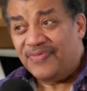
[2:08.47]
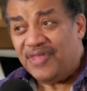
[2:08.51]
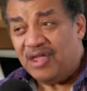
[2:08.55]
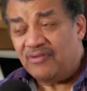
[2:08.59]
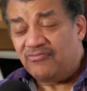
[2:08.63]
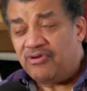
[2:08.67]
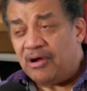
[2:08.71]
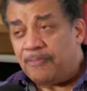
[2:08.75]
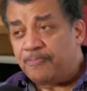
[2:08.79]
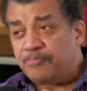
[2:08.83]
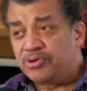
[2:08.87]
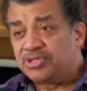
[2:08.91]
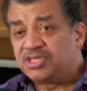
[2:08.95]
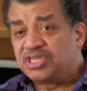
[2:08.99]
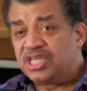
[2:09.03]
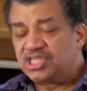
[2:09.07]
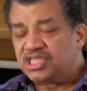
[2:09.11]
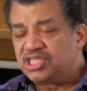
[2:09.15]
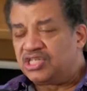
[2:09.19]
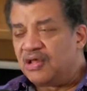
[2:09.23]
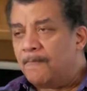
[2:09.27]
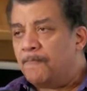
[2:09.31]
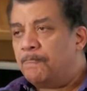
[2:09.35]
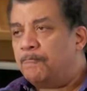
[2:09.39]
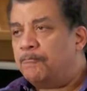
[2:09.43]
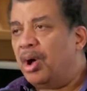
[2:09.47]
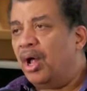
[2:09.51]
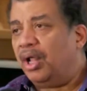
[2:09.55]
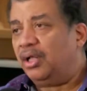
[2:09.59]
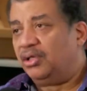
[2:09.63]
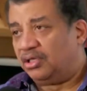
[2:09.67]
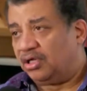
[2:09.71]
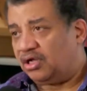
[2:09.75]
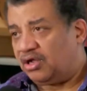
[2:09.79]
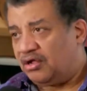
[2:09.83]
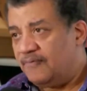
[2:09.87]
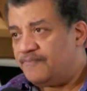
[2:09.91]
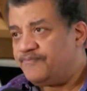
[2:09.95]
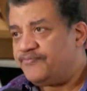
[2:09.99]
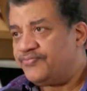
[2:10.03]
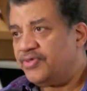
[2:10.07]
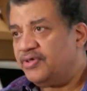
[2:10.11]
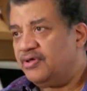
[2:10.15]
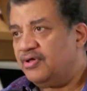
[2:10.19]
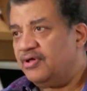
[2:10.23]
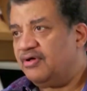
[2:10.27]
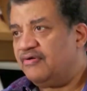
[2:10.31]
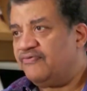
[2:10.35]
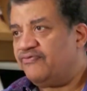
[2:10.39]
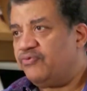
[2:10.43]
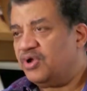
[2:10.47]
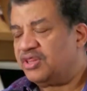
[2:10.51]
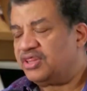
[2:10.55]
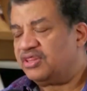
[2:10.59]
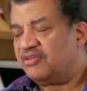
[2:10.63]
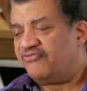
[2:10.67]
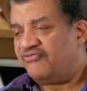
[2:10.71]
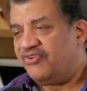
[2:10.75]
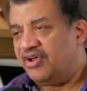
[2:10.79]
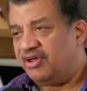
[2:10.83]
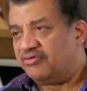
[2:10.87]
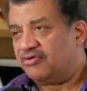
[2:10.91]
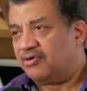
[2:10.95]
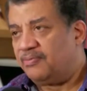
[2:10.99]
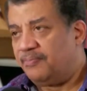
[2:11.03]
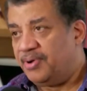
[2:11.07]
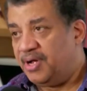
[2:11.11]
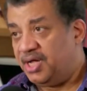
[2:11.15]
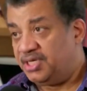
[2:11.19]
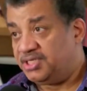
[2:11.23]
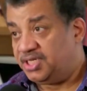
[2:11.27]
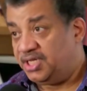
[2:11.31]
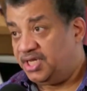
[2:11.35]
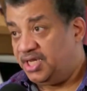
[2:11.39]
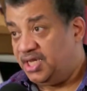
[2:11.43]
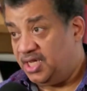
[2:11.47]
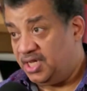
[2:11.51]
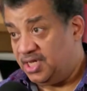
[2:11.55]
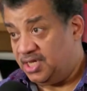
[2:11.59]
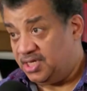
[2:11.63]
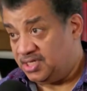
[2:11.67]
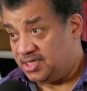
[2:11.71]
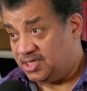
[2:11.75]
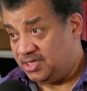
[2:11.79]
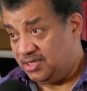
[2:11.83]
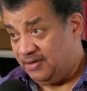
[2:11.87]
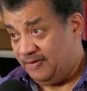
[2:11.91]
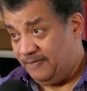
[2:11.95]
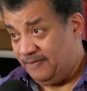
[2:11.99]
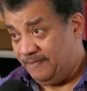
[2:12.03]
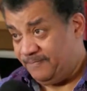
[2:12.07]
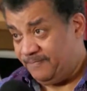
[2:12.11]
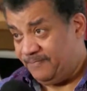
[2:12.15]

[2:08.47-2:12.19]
that represents the bulk of what the federal budget is.